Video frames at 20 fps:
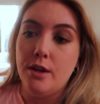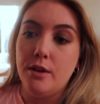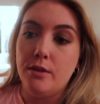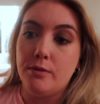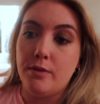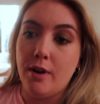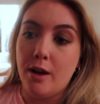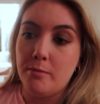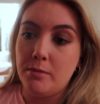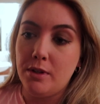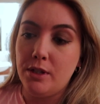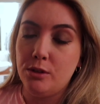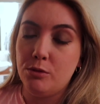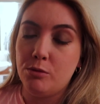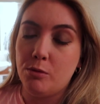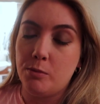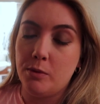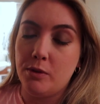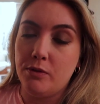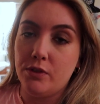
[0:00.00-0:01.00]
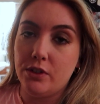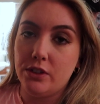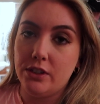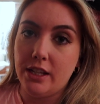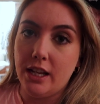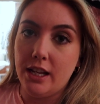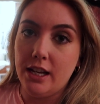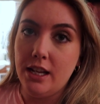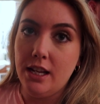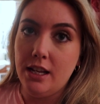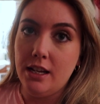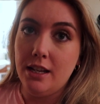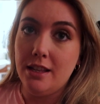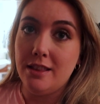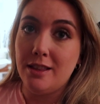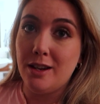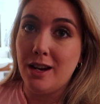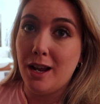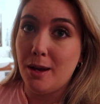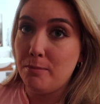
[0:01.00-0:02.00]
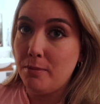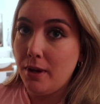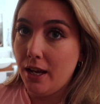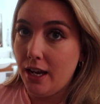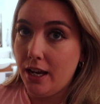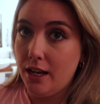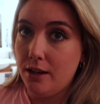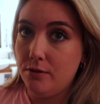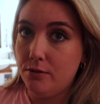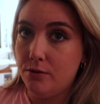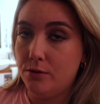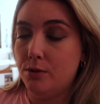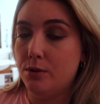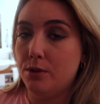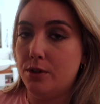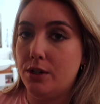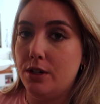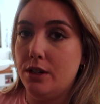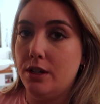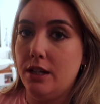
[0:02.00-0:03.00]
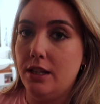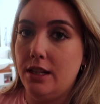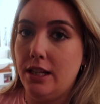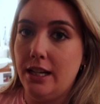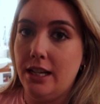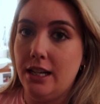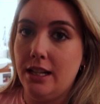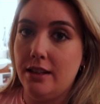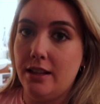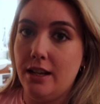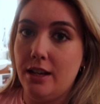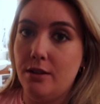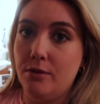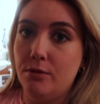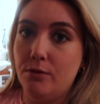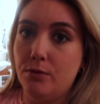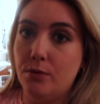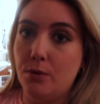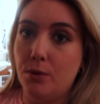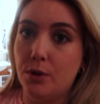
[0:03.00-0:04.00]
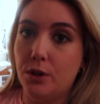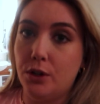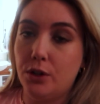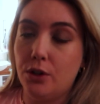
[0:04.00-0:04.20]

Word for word: Remy's when we first get in and then I paid for a Lightning Lane for